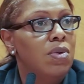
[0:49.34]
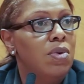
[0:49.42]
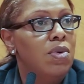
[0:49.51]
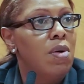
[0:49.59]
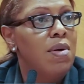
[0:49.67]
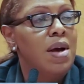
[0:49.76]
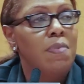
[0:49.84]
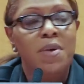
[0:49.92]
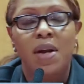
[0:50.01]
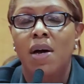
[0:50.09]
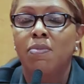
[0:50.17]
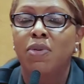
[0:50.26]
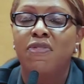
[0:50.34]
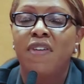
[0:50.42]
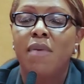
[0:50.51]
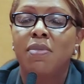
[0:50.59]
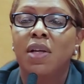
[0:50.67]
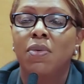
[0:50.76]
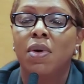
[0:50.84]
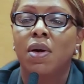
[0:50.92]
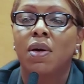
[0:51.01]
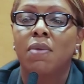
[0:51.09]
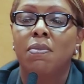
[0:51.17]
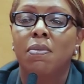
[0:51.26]
Growing up in a humble family
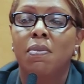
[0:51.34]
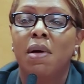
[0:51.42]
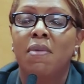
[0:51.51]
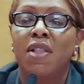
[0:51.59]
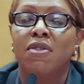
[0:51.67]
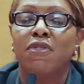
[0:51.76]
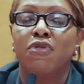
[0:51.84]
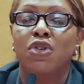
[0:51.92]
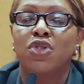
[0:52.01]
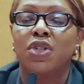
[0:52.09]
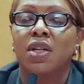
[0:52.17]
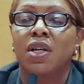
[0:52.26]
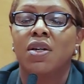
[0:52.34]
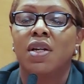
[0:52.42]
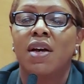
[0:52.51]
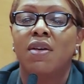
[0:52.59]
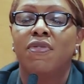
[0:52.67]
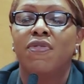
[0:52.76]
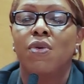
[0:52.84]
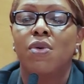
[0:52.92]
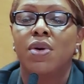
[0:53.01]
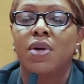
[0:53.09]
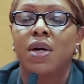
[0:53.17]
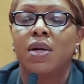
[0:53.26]
where my mother unfortunately could not
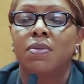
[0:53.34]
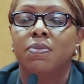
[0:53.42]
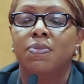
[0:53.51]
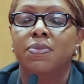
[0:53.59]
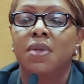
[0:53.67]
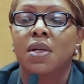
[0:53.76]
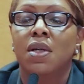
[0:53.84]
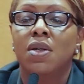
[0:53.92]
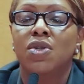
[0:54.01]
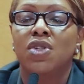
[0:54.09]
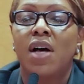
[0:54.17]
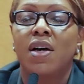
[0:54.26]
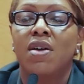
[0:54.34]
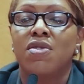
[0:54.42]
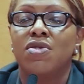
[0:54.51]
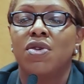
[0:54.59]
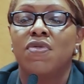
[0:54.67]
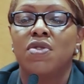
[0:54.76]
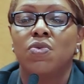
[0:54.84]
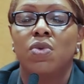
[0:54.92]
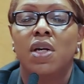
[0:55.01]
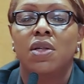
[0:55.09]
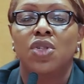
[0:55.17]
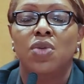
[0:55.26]
afford child care service
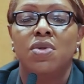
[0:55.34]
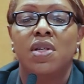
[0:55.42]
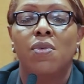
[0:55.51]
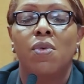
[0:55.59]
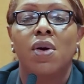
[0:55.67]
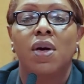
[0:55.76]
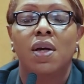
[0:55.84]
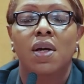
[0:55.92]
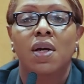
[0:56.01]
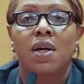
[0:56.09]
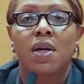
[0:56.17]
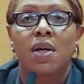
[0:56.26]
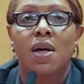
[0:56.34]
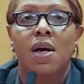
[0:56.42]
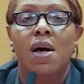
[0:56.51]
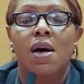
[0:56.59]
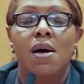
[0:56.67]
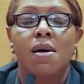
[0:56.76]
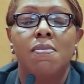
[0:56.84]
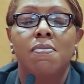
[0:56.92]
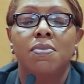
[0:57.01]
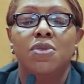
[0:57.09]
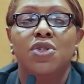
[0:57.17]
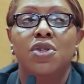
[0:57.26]
while she was at work,
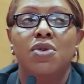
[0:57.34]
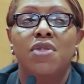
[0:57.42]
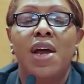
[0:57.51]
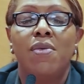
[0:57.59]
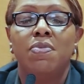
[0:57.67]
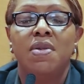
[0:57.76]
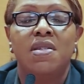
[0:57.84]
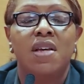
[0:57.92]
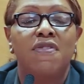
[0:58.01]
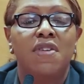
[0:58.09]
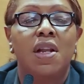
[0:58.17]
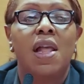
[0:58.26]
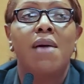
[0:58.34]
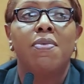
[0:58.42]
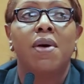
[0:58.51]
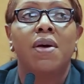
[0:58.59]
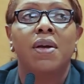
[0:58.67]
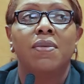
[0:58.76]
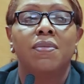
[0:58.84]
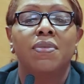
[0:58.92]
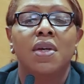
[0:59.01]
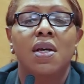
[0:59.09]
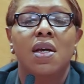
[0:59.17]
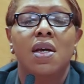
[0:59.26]
she knew that I would be safe in the library.
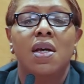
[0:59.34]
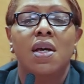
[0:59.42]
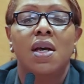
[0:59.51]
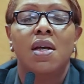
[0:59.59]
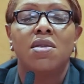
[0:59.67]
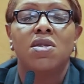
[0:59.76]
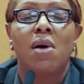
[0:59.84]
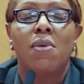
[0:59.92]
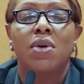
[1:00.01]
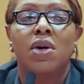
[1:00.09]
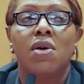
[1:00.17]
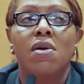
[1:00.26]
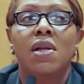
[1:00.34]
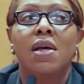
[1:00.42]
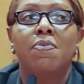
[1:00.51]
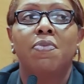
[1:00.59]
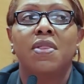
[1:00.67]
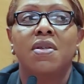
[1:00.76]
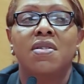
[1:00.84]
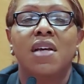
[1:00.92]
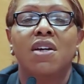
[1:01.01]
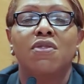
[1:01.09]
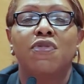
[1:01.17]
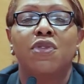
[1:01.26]
And so I would curl up on the
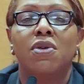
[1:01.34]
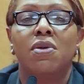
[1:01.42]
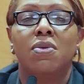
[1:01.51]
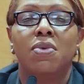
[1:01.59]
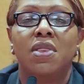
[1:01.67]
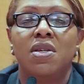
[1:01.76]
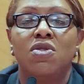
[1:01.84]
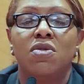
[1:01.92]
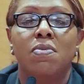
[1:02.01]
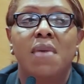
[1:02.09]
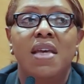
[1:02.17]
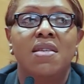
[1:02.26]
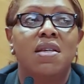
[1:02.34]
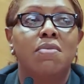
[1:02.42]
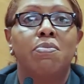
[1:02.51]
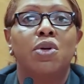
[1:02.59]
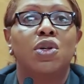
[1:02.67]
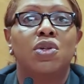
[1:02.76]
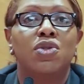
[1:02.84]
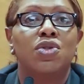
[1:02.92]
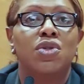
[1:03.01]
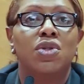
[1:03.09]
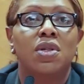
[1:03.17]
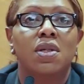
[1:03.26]
second floor with these amazing
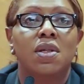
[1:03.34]
books